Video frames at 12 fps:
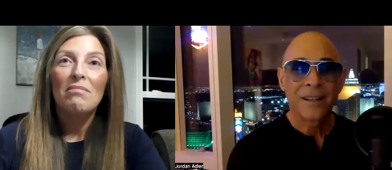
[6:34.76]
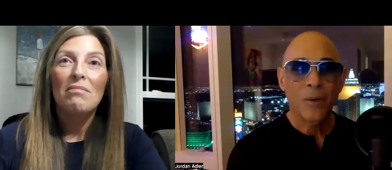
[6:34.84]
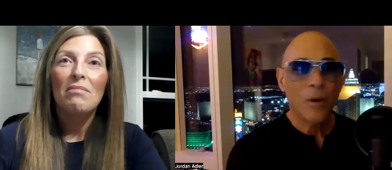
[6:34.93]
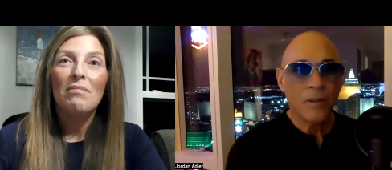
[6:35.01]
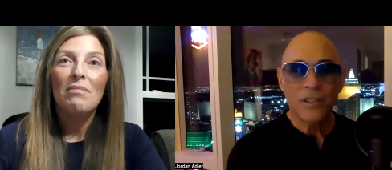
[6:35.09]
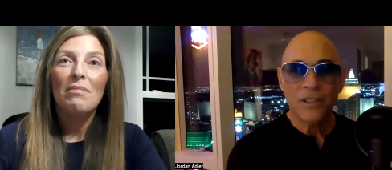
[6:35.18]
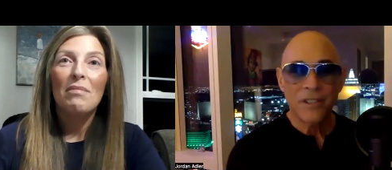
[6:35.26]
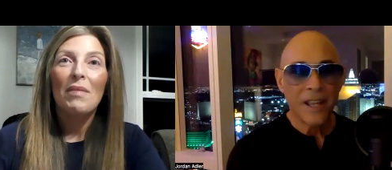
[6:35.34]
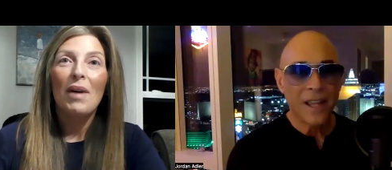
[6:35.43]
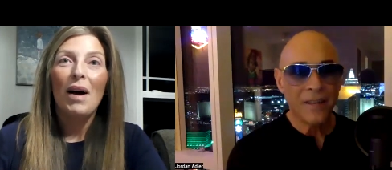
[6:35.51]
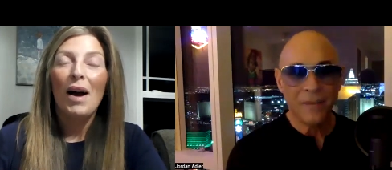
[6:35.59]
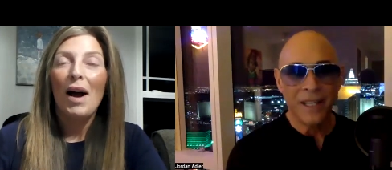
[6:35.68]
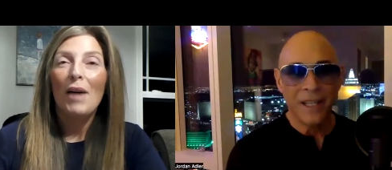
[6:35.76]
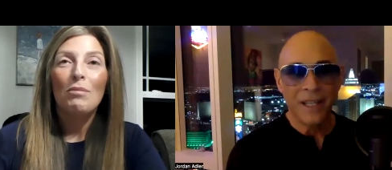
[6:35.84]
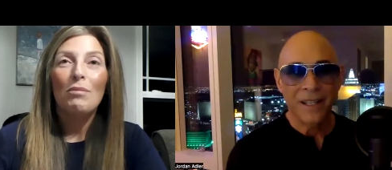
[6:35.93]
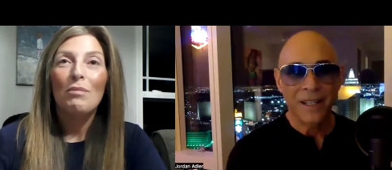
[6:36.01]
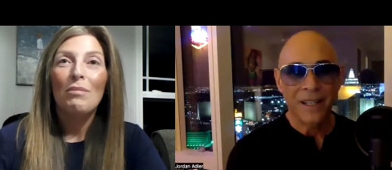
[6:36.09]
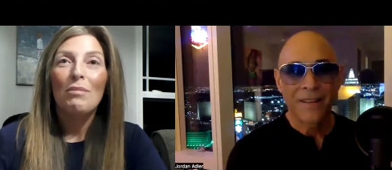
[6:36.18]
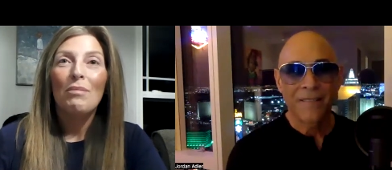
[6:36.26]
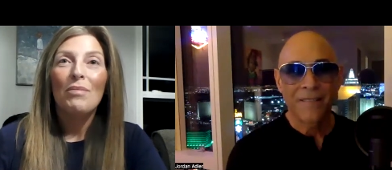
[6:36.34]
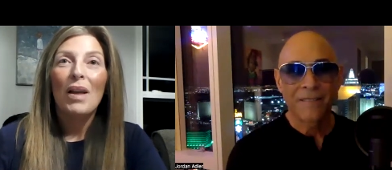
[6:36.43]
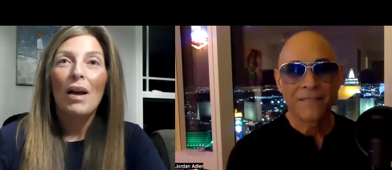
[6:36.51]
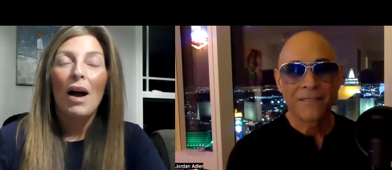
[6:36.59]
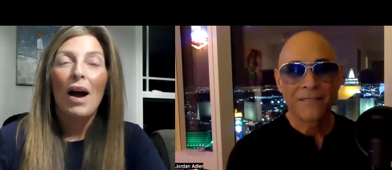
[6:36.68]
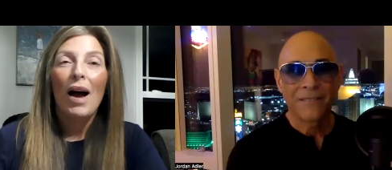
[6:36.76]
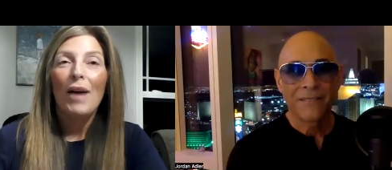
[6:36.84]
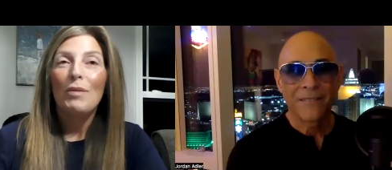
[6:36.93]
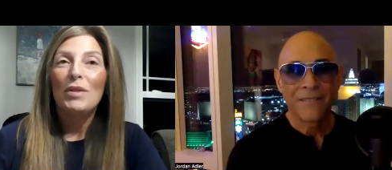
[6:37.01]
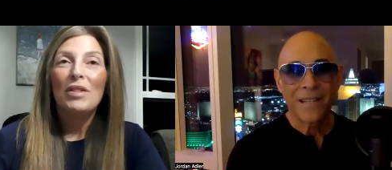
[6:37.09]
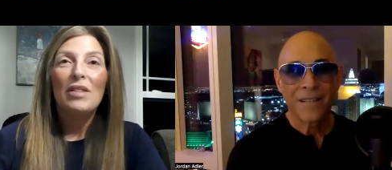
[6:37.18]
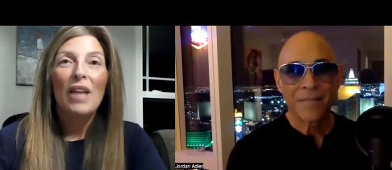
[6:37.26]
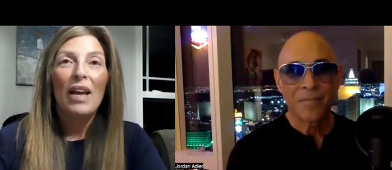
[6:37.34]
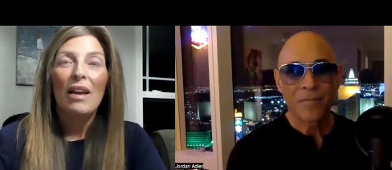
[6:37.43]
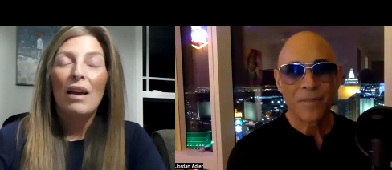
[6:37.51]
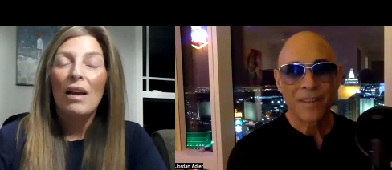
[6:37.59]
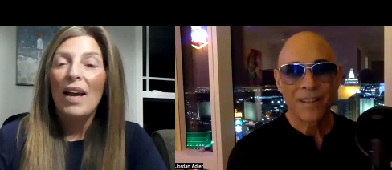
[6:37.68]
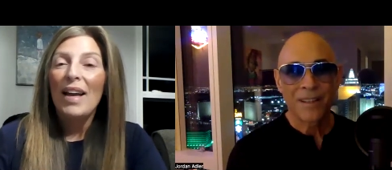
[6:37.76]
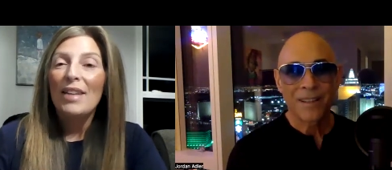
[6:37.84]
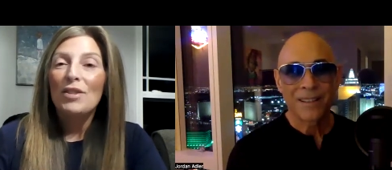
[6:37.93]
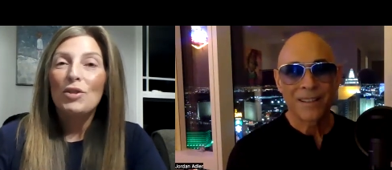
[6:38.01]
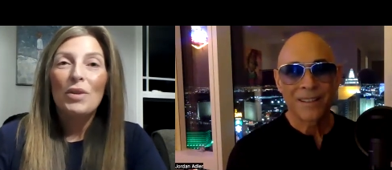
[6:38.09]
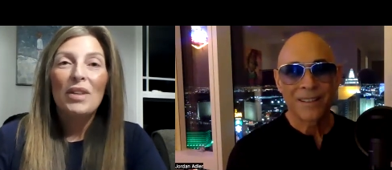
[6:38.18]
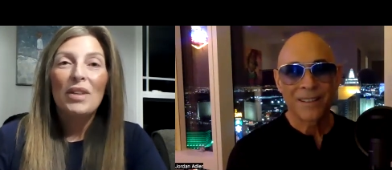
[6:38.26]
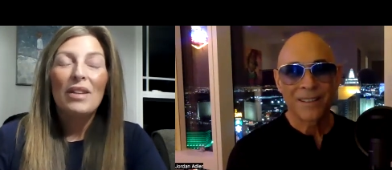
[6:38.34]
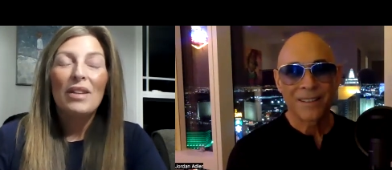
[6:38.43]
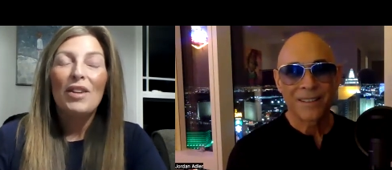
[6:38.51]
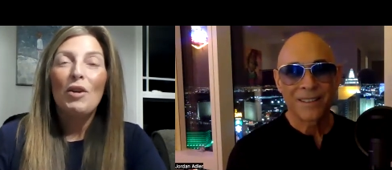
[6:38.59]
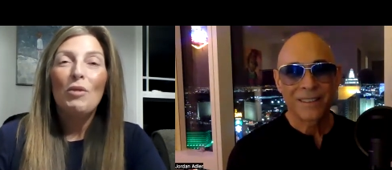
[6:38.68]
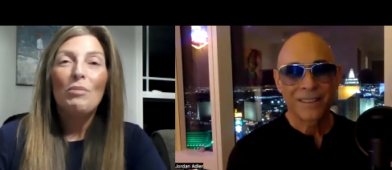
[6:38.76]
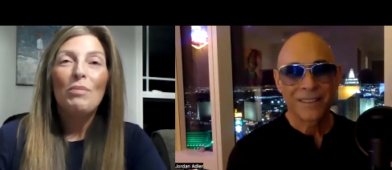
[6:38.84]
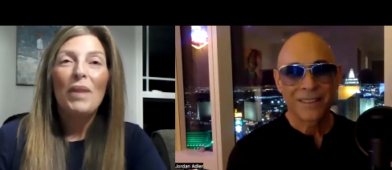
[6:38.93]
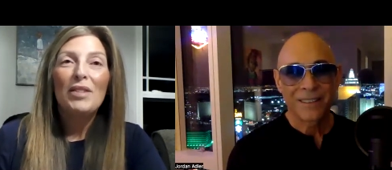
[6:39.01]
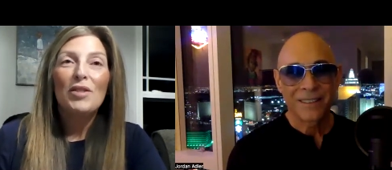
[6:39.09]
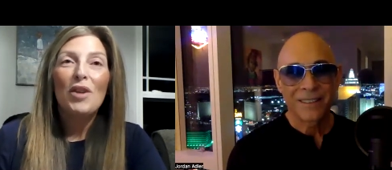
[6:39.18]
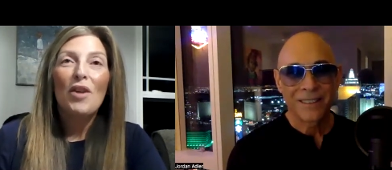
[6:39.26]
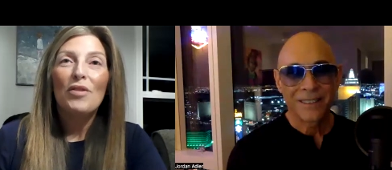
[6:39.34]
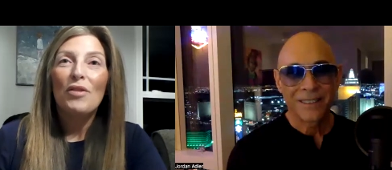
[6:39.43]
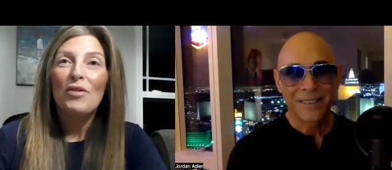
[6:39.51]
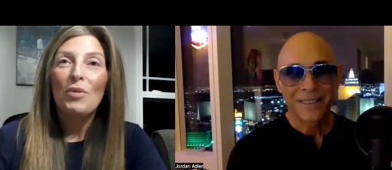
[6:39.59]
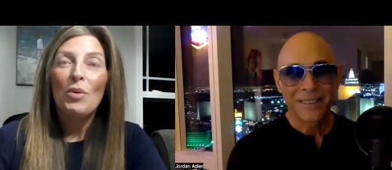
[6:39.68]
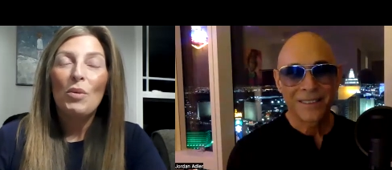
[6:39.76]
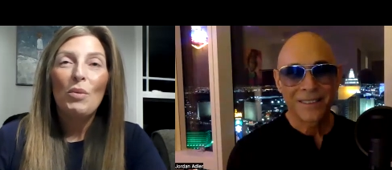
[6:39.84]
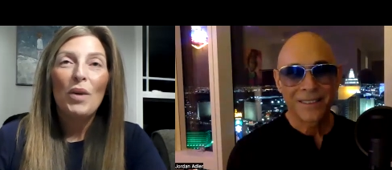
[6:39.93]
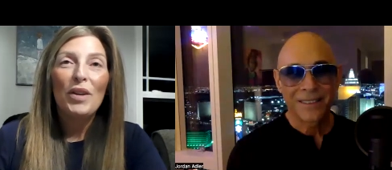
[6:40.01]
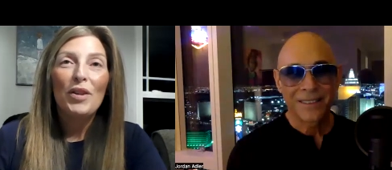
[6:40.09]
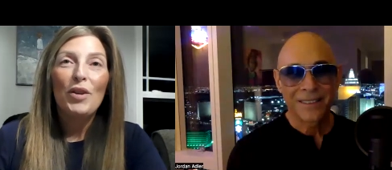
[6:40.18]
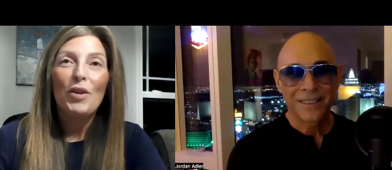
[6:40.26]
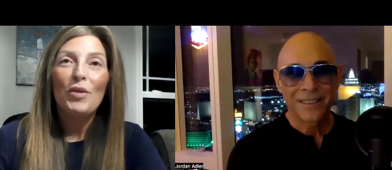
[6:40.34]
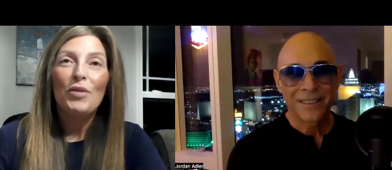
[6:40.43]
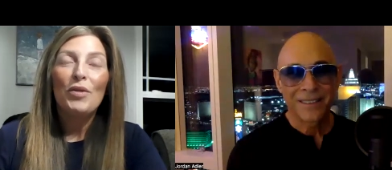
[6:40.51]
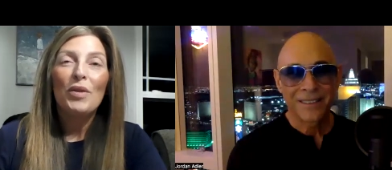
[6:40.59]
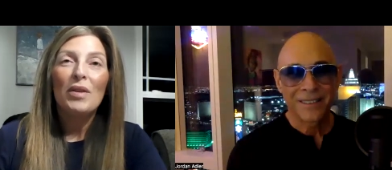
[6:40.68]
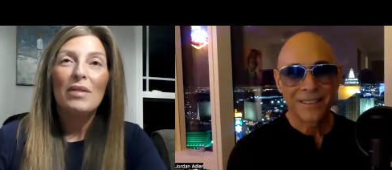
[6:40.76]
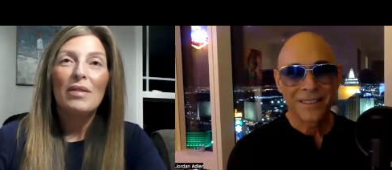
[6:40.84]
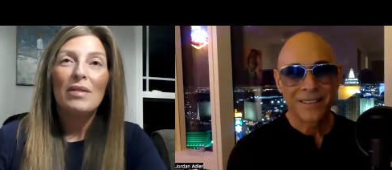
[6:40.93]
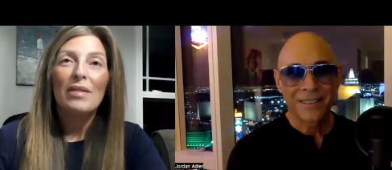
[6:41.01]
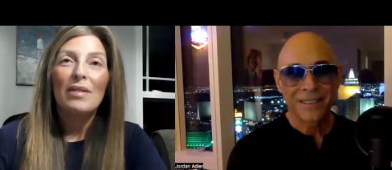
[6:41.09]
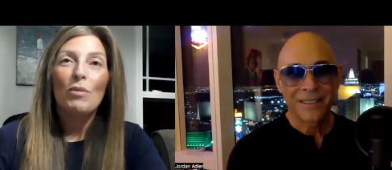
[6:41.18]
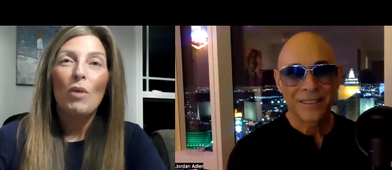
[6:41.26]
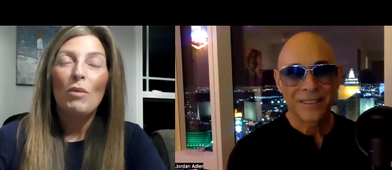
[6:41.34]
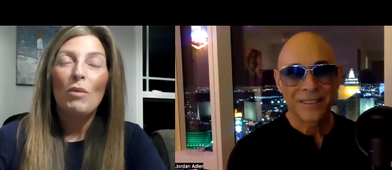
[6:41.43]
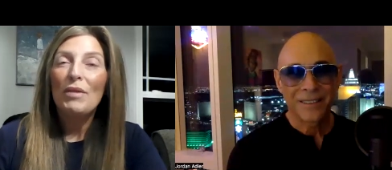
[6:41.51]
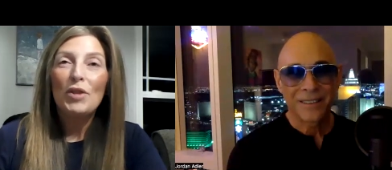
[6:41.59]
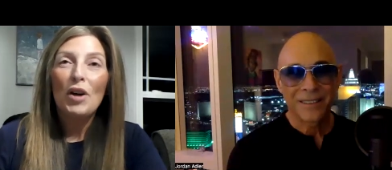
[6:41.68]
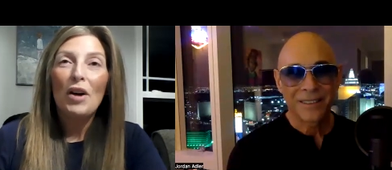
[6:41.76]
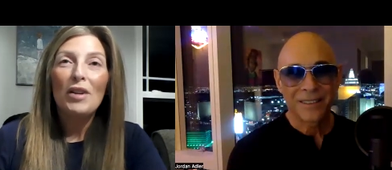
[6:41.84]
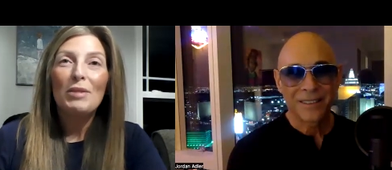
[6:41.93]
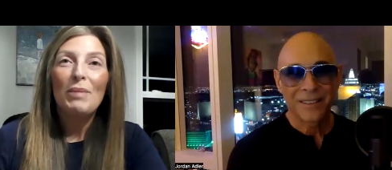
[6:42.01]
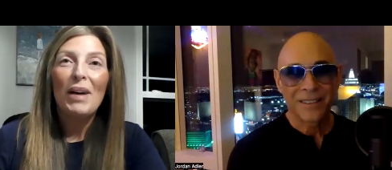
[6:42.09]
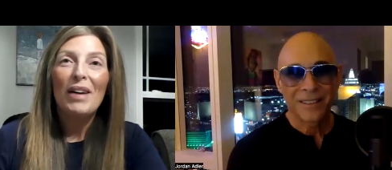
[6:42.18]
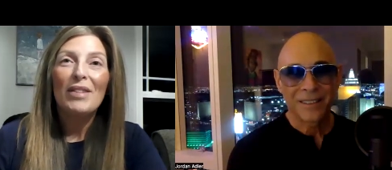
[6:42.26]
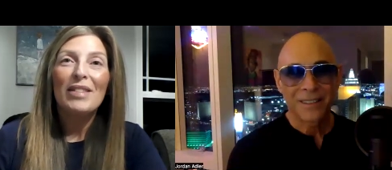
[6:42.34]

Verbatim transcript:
Speaker 1: What would you say to me?
Speaker 2: I would say, hey, Jordan, you know, based off of what you've, what we've talked about